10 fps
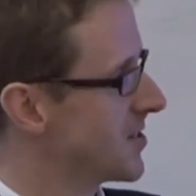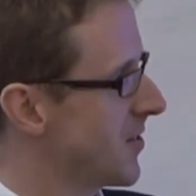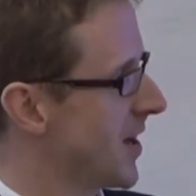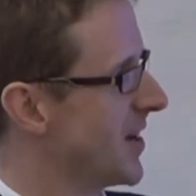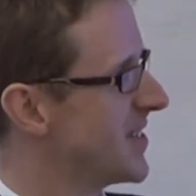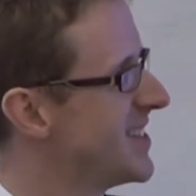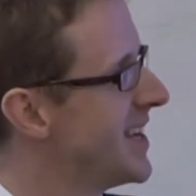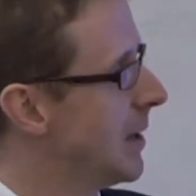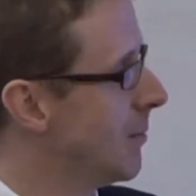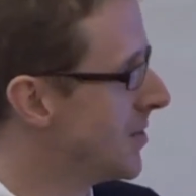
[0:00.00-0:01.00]
so they are
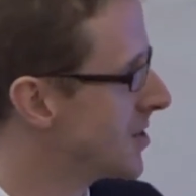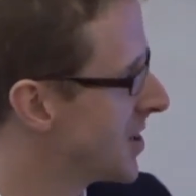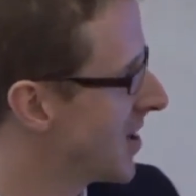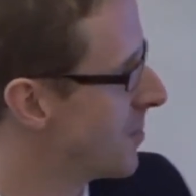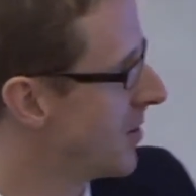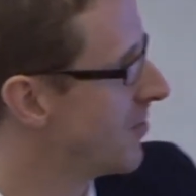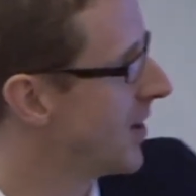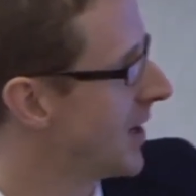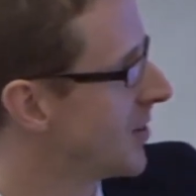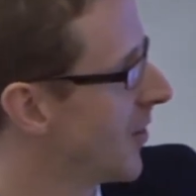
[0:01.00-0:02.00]
deemed to have been
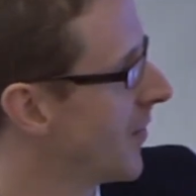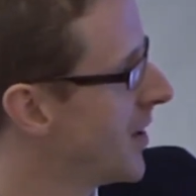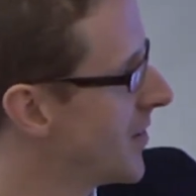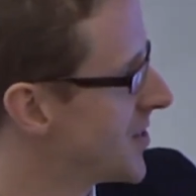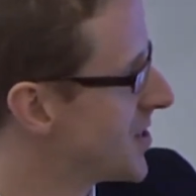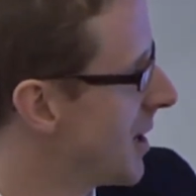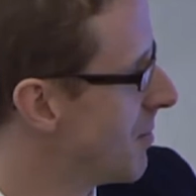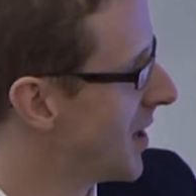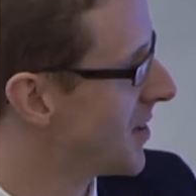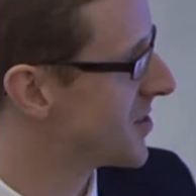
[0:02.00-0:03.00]
filed on the same
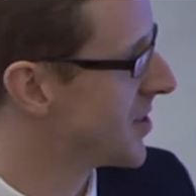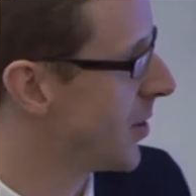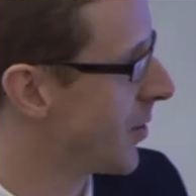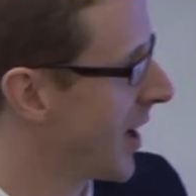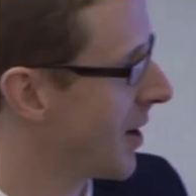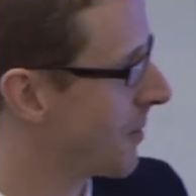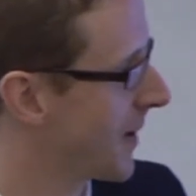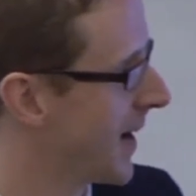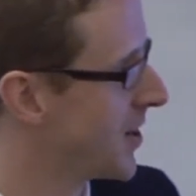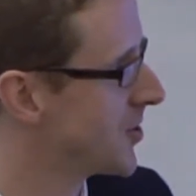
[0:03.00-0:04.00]
date as the UK
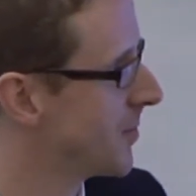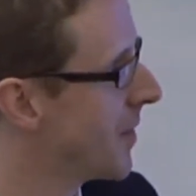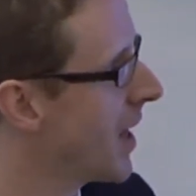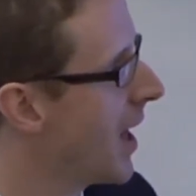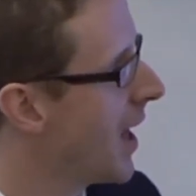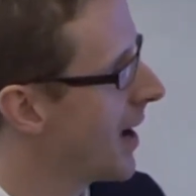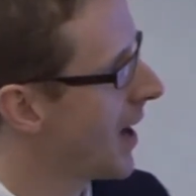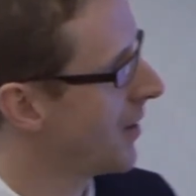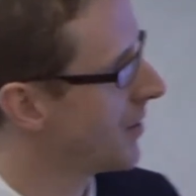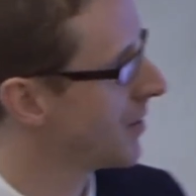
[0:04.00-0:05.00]
application.
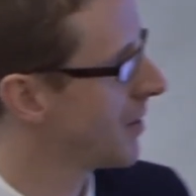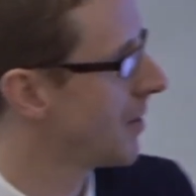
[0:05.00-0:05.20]
And